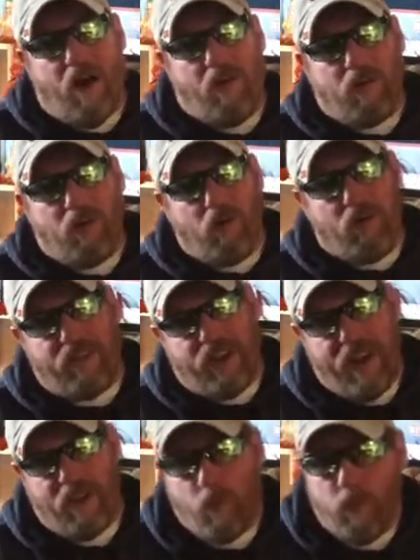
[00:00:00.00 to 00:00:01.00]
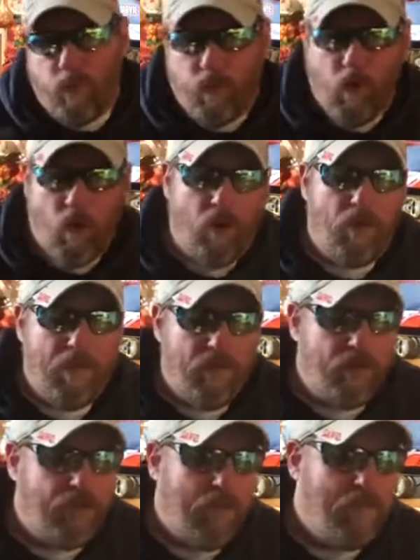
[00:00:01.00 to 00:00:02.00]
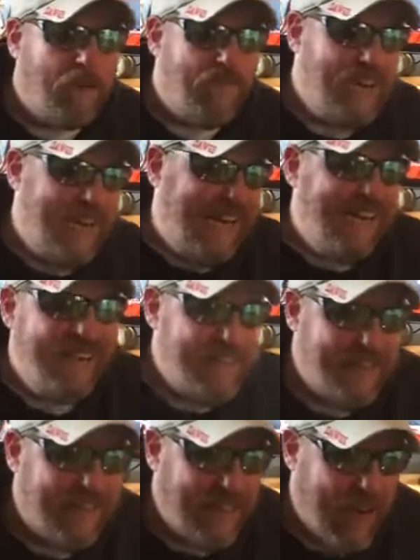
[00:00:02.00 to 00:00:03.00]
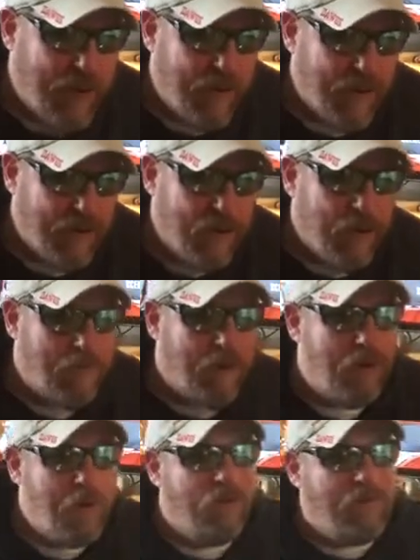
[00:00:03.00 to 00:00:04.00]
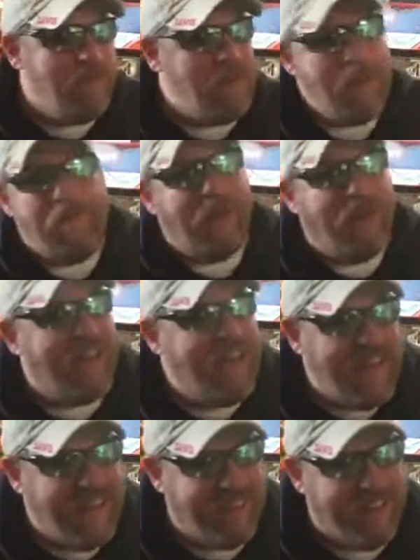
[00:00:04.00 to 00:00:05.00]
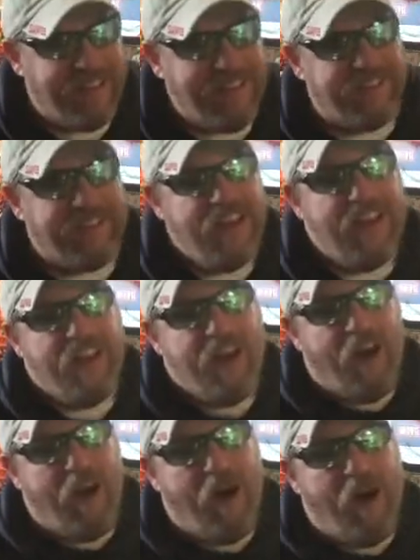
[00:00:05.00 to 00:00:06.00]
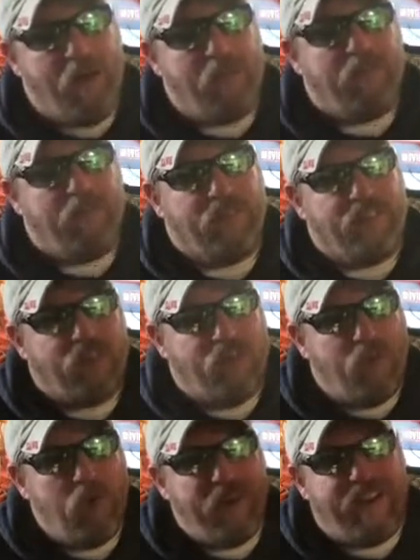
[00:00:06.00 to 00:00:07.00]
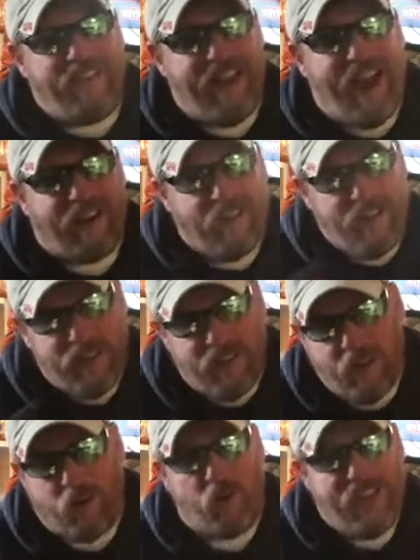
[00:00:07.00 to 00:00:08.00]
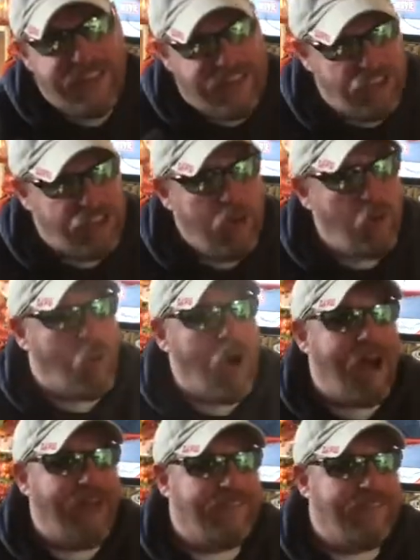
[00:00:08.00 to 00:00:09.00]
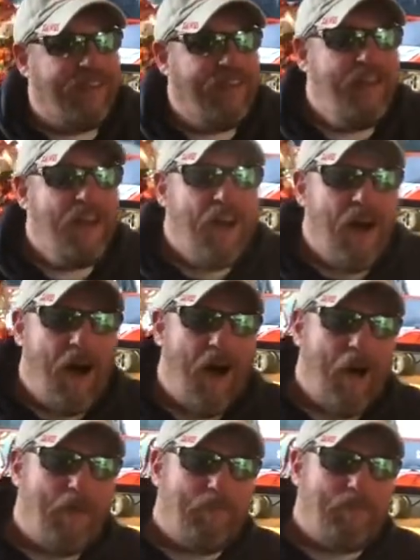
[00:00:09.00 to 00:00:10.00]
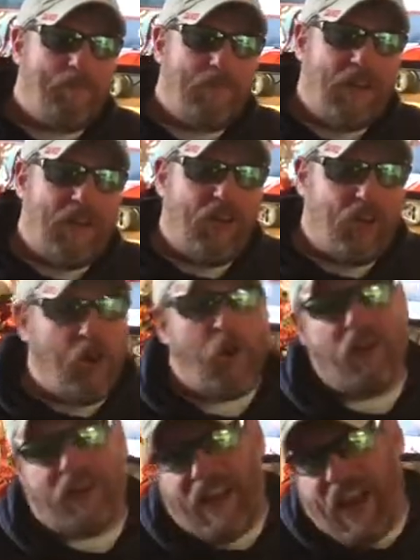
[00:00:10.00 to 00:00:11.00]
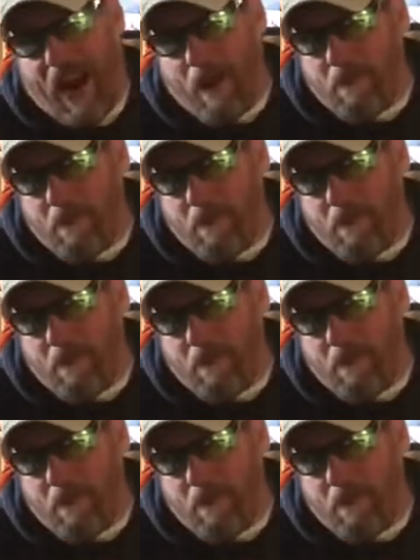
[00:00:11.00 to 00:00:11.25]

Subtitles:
who will take the form of somewhat of an innocent character, but who's manipulating things to exactly the degree that she wants. Kurt can't